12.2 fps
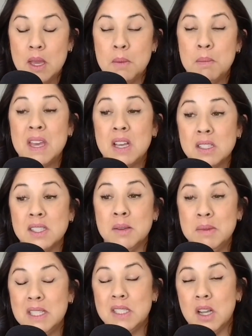Because let
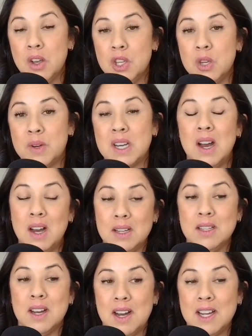me tell you, an
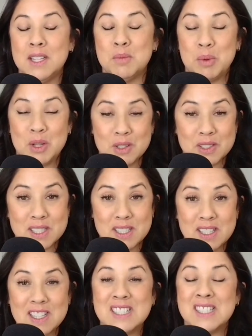unkind
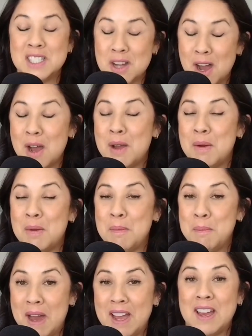person is not
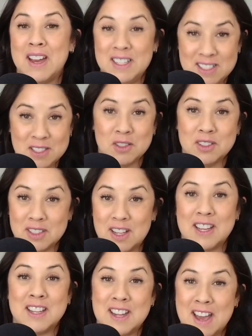my ideal
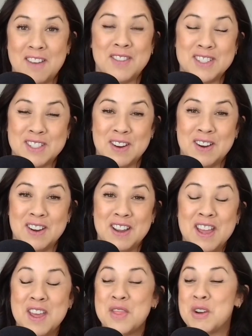client avatar.
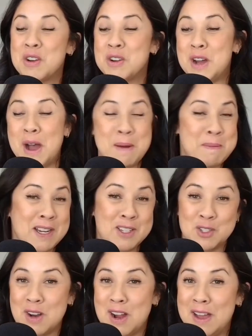They're not my
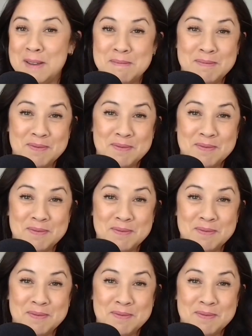tribe.